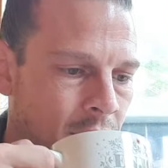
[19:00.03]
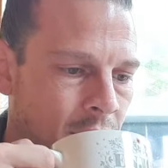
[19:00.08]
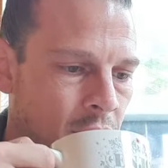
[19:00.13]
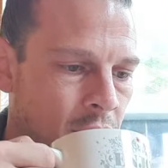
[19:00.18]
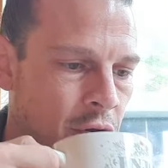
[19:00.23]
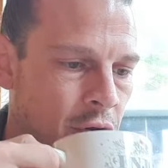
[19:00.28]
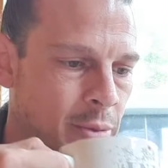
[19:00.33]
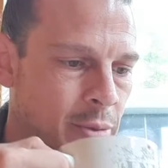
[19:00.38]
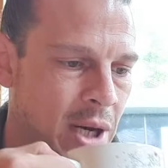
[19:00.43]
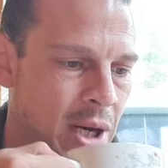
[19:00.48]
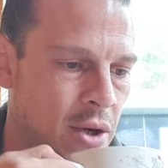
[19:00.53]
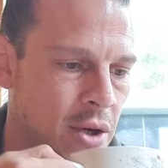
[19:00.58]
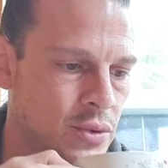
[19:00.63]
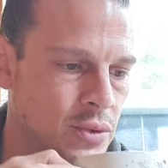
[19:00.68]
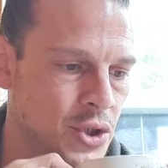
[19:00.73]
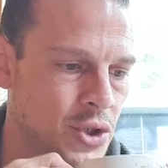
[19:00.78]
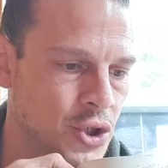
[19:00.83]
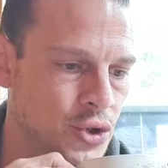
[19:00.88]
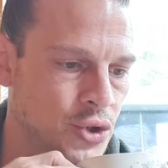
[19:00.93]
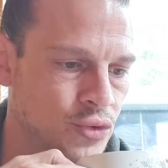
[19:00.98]
learn about
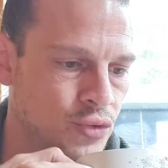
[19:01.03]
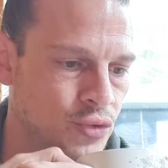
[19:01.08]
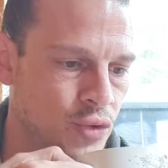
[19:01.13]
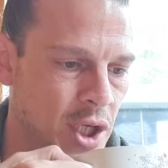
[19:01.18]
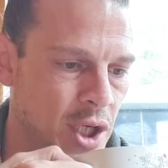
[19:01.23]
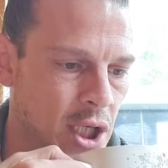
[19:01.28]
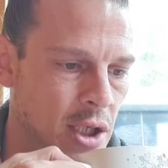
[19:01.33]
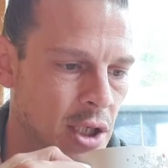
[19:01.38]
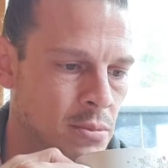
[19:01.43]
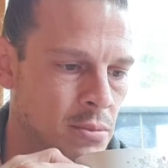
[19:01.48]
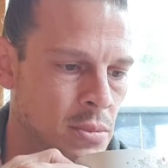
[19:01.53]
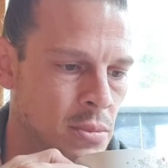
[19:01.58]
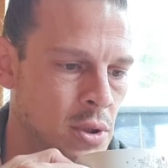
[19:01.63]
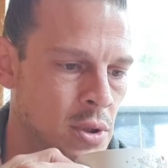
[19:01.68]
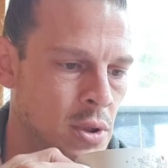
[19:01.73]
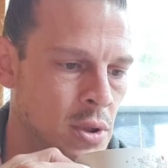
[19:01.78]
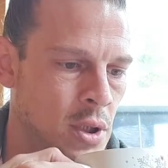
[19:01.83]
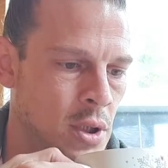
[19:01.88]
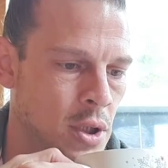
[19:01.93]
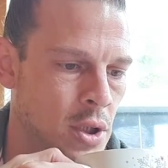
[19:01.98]
stream,
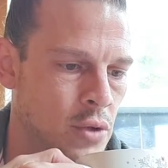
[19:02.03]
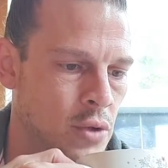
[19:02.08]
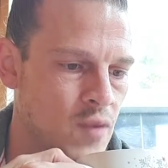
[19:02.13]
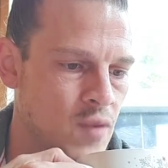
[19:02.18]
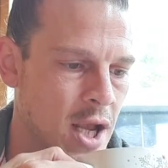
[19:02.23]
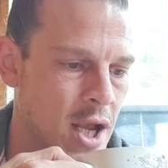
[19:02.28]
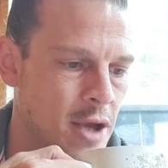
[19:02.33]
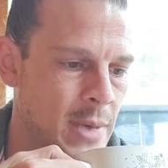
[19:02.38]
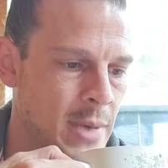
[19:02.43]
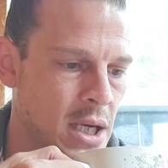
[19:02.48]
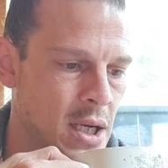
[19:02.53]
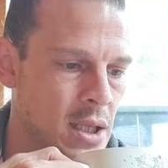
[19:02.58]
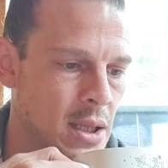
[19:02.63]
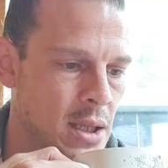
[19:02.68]
recommended